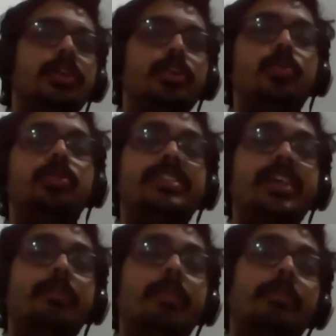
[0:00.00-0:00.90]
do the
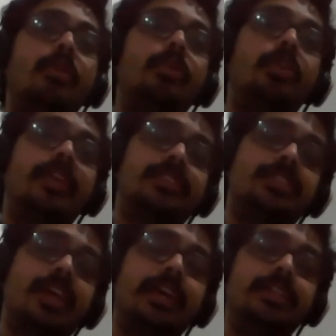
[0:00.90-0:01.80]
same amount of
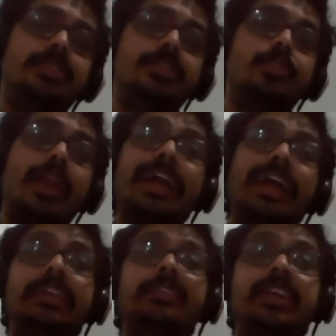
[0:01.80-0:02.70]
exercises or
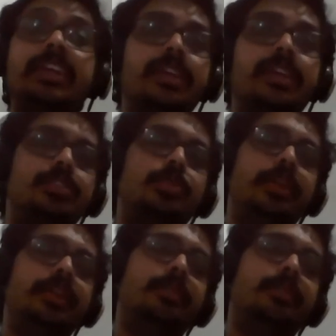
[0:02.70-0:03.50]
activities you did.